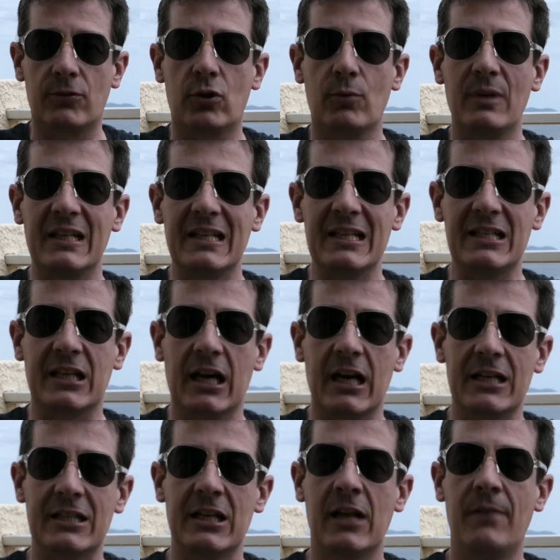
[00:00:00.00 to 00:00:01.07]
to be
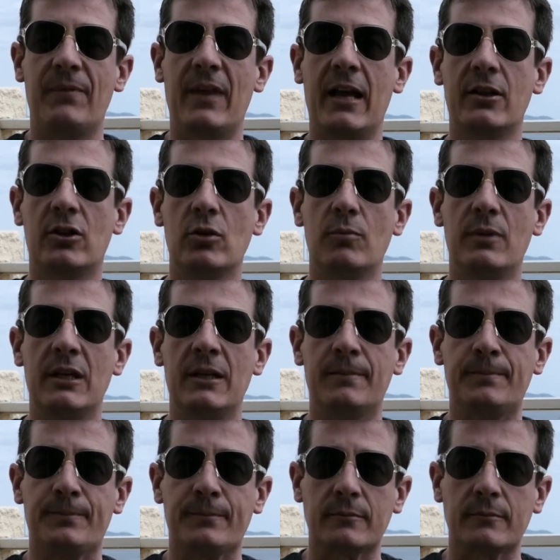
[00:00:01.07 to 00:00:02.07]
discussed and to be